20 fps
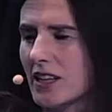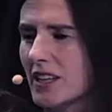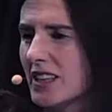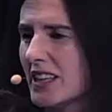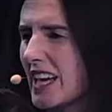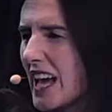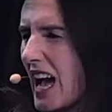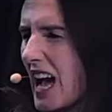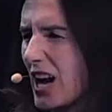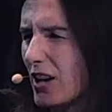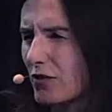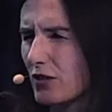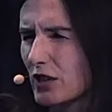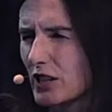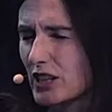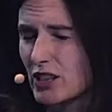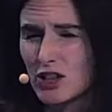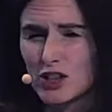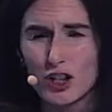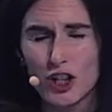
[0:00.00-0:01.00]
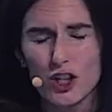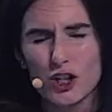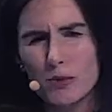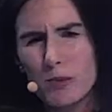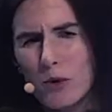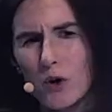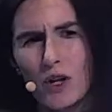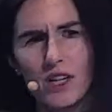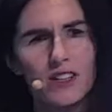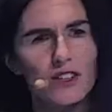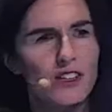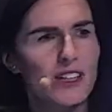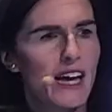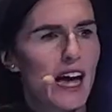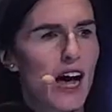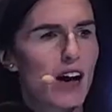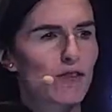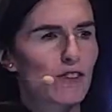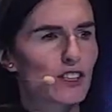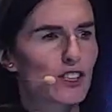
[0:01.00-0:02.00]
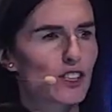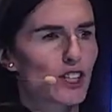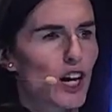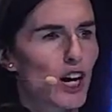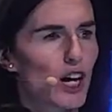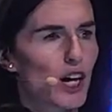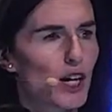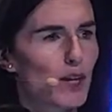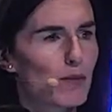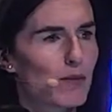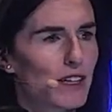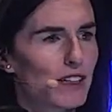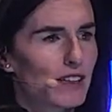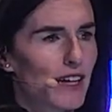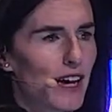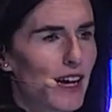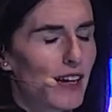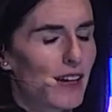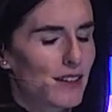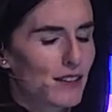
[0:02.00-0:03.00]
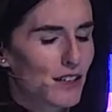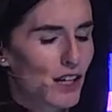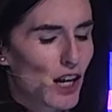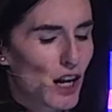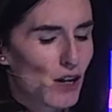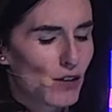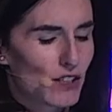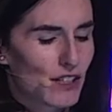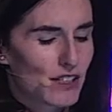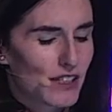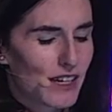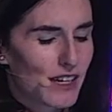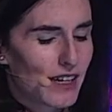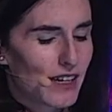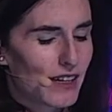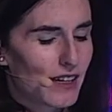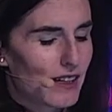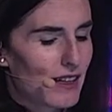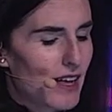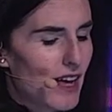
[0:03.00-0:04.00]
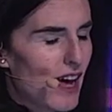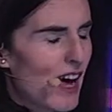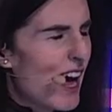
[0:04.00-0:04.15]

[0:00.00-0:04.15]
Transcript: the average touch points or the average time it takes to close a deal,